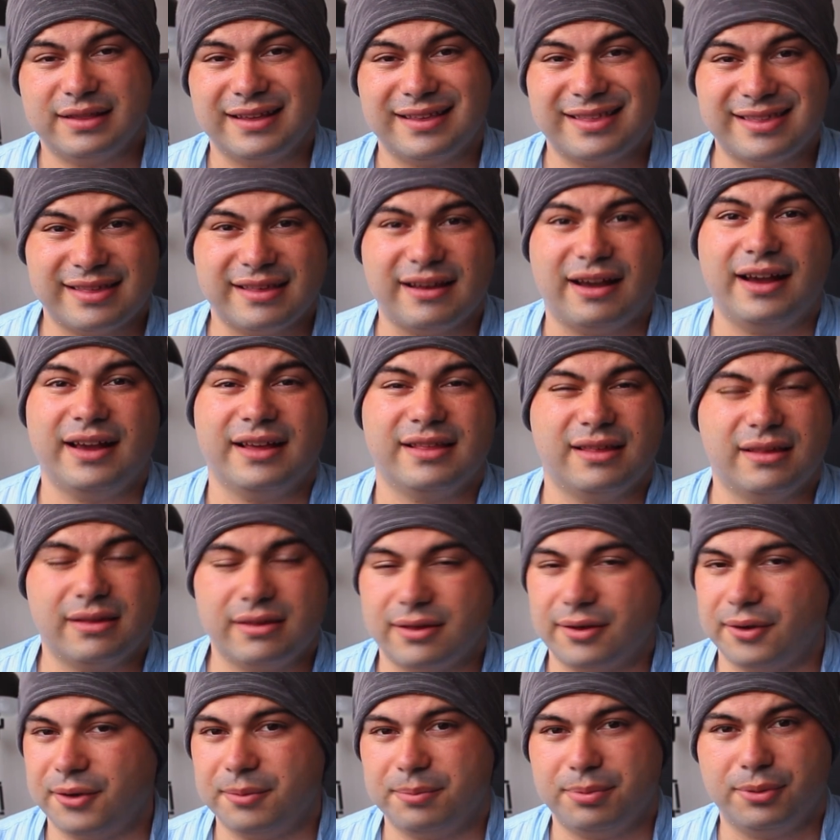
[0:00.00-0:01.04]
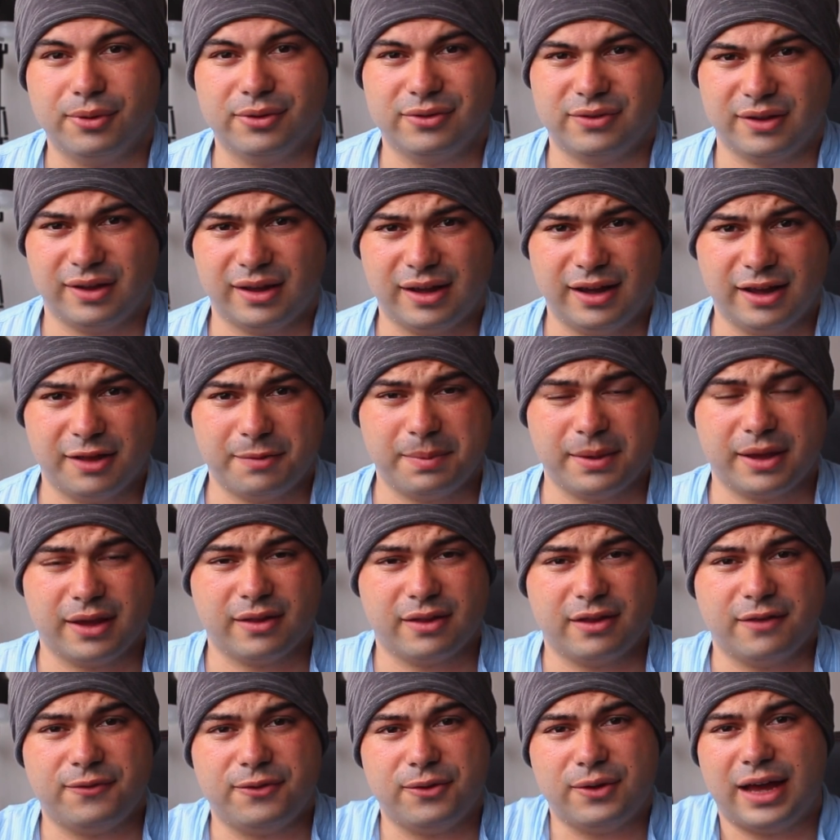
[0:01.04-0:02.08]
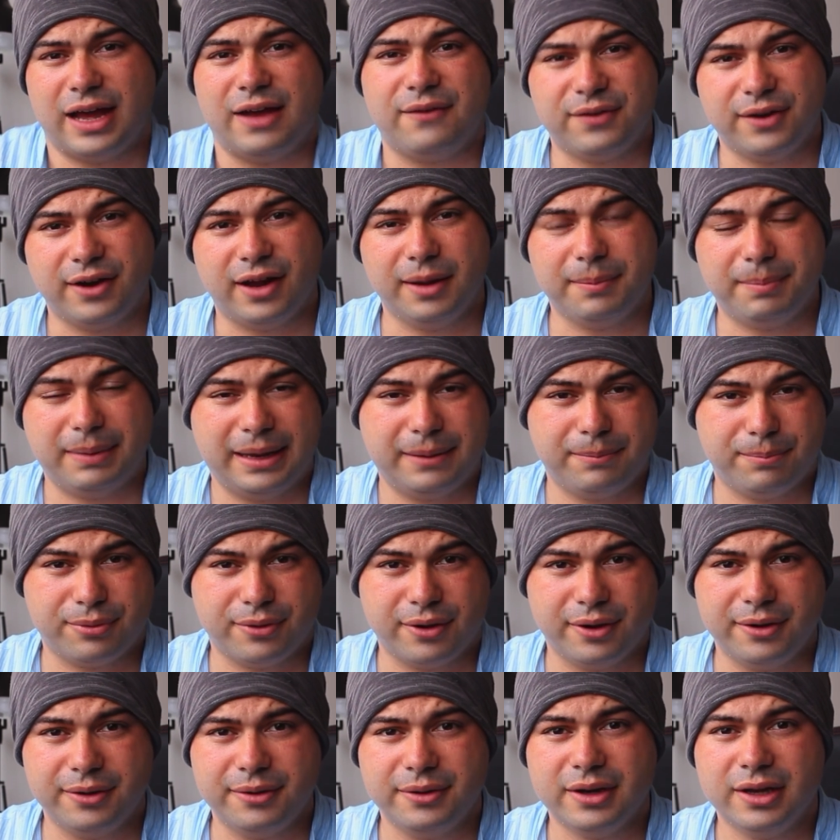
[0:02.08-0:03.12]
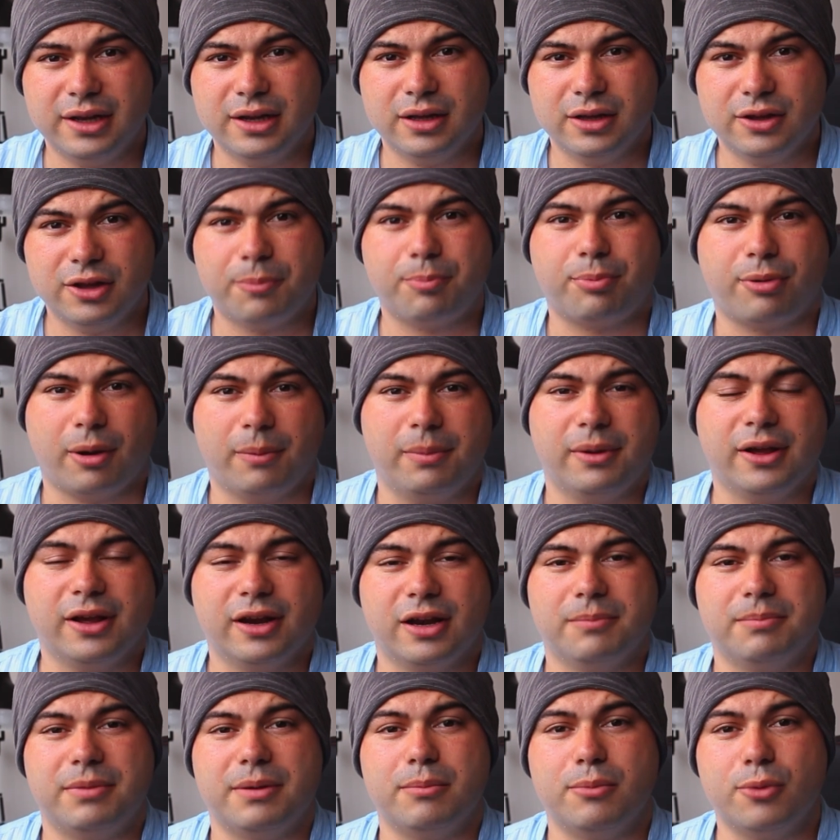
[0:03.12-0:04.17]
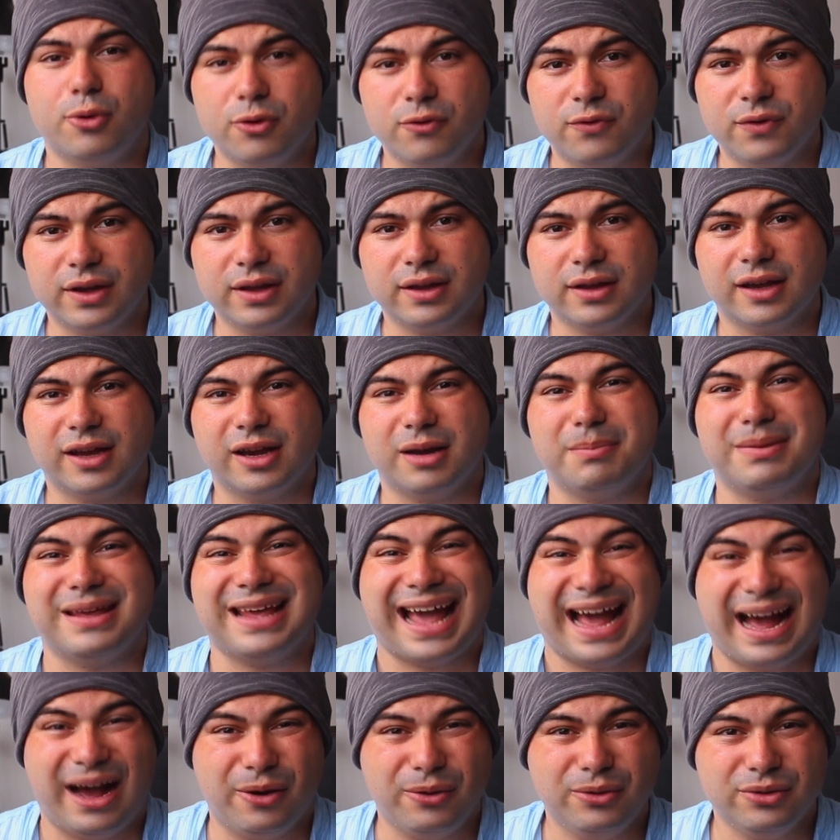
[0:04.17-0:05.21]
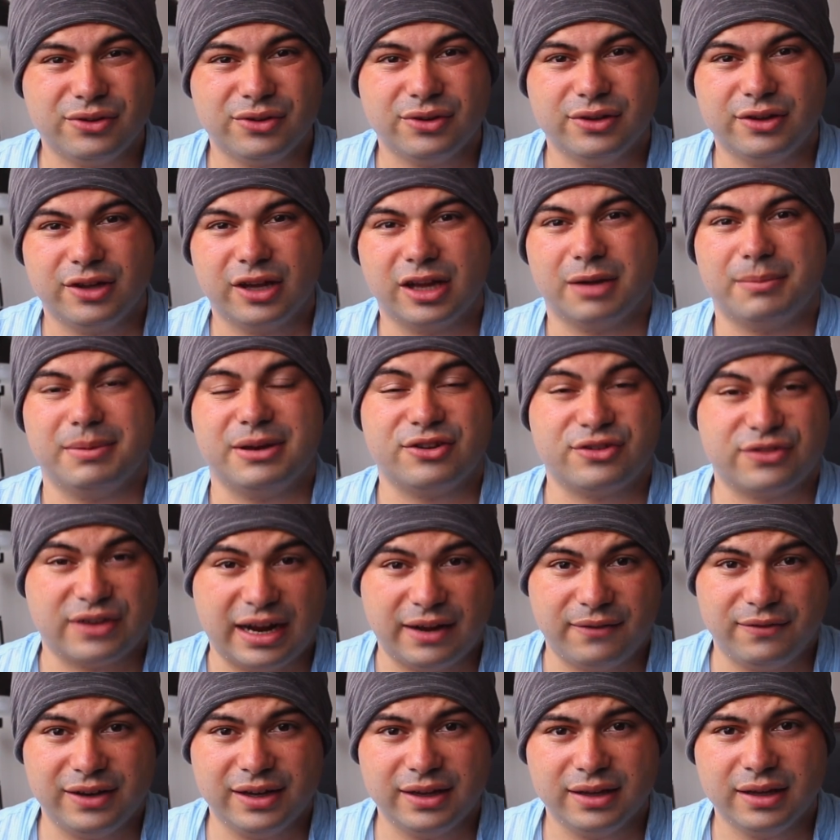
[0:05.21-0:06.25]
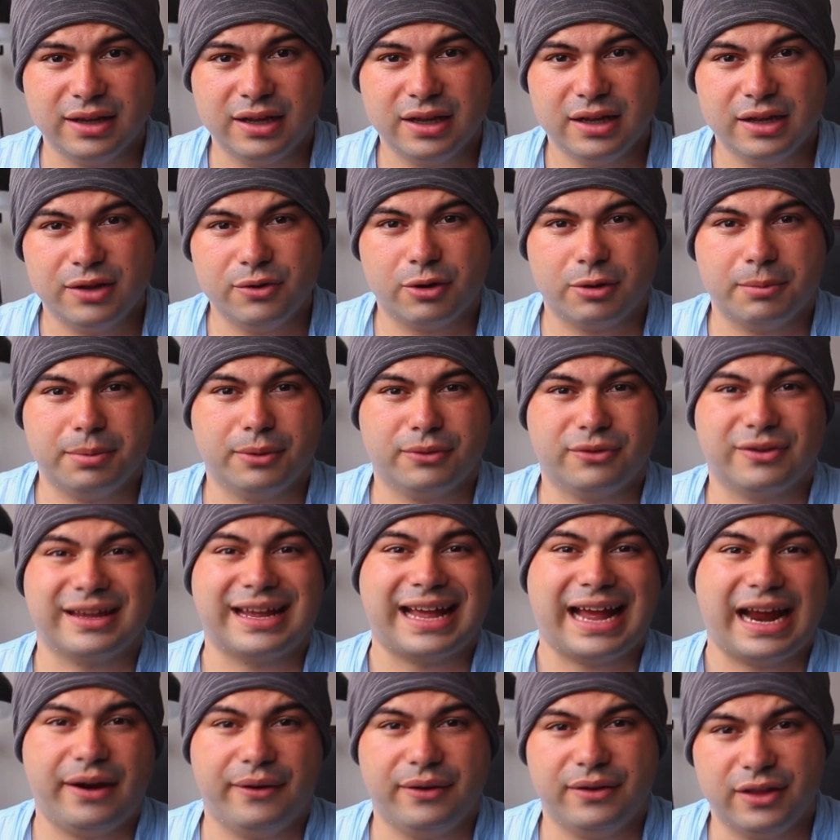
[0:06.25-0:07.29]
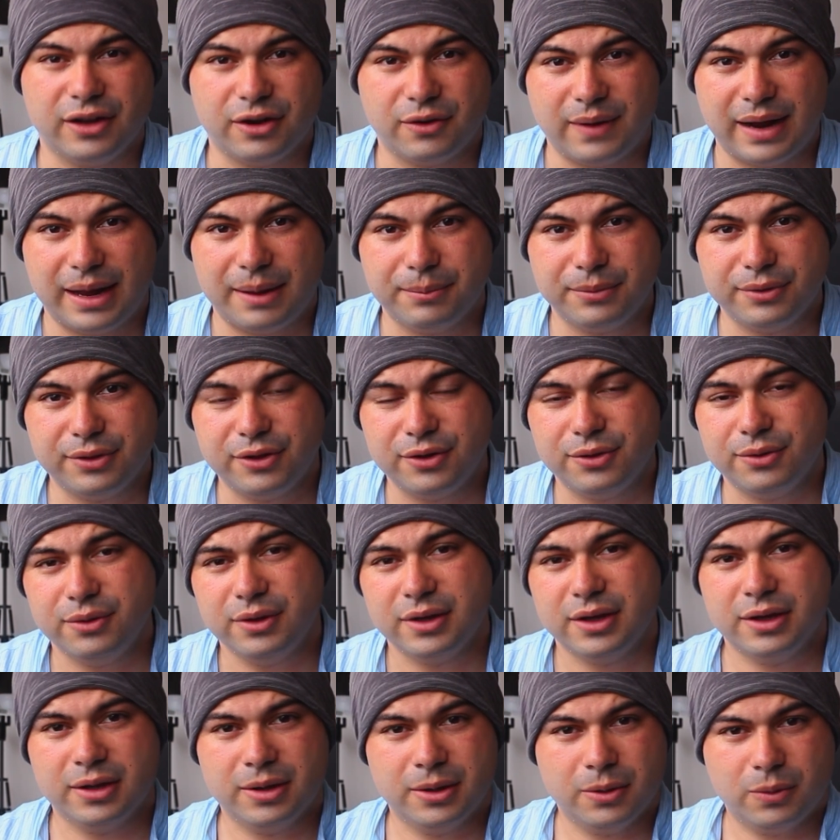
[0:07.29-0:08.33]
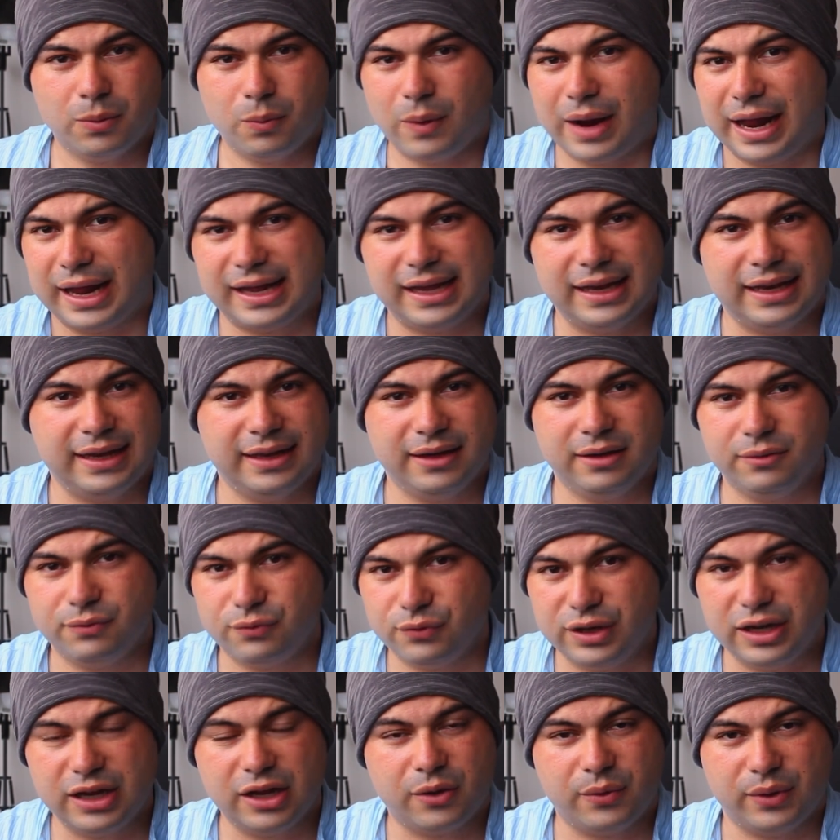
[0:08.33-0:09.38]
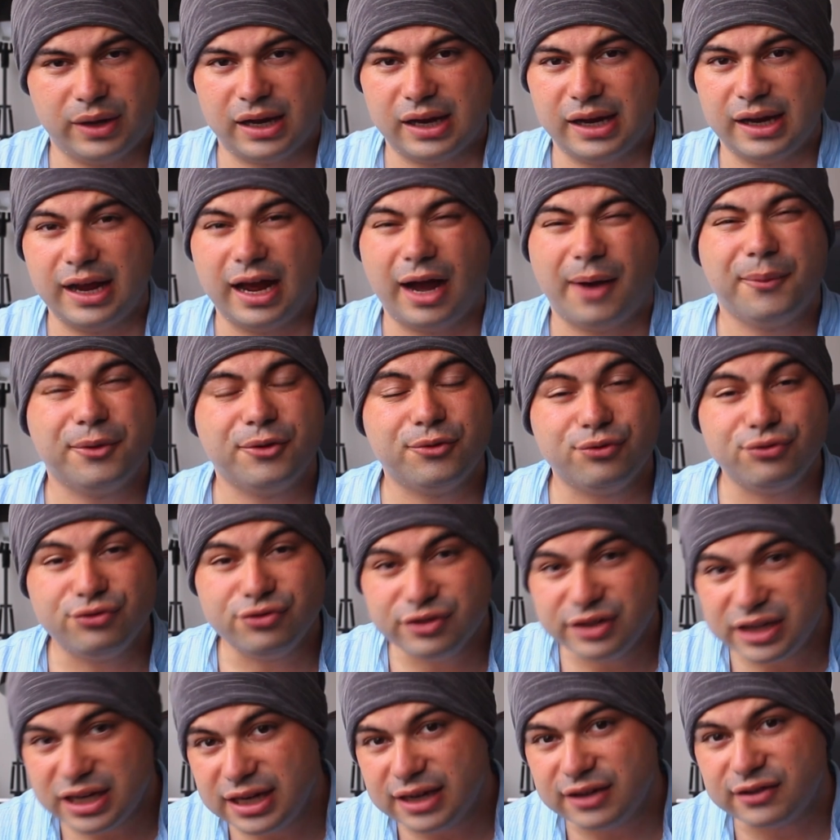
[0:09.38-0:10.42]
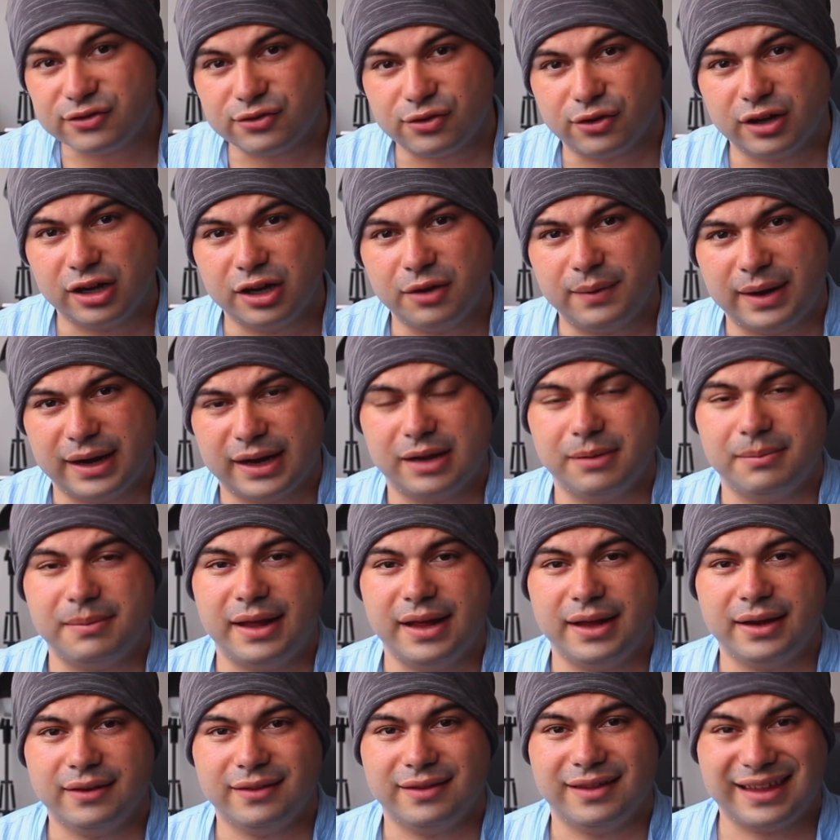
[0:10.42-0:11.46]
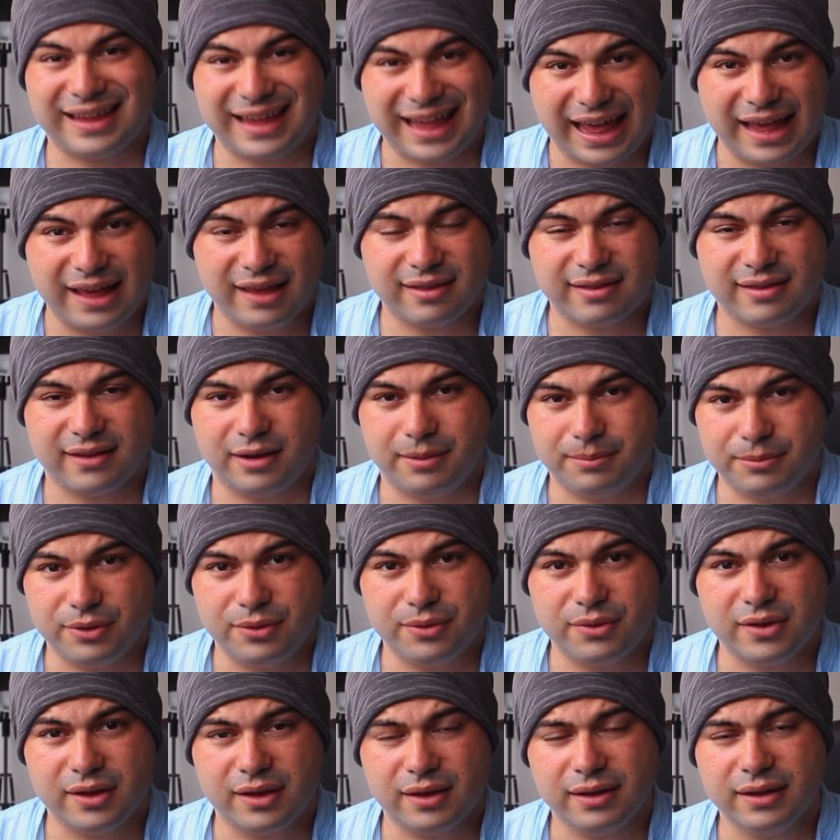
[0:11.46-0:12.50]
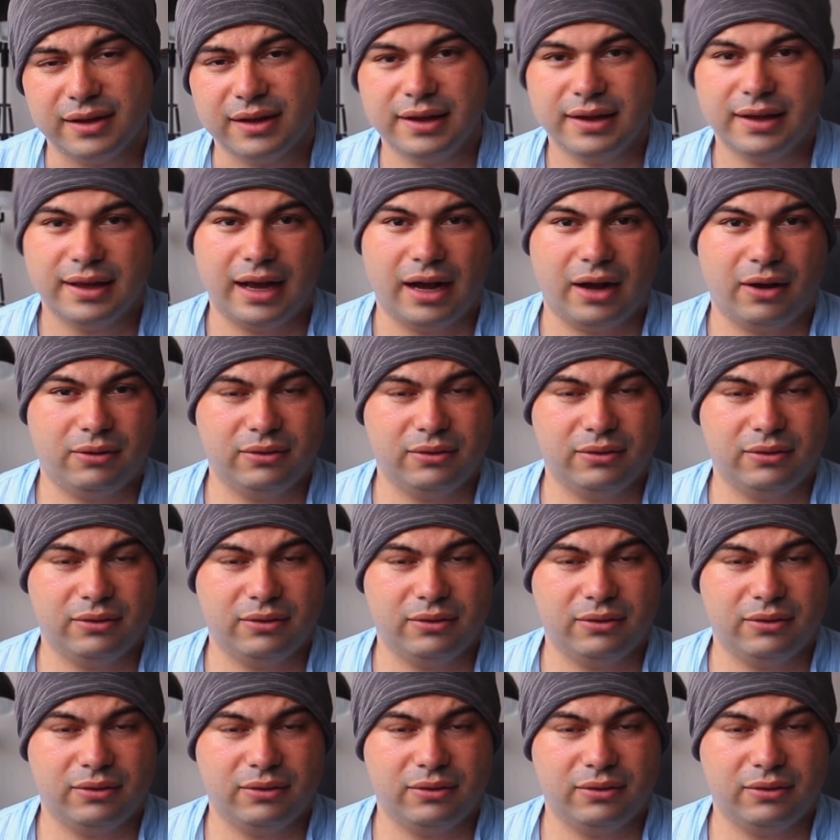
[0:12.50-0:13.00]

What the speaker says: The size is so important, guys, because if you have an iPad Pro, you're probably going to be moving, you're going to be out, you're going to be traveling. You want to be able to carry that around with you, whack it in really quickly. I would really strongly recommend the case that I'm using.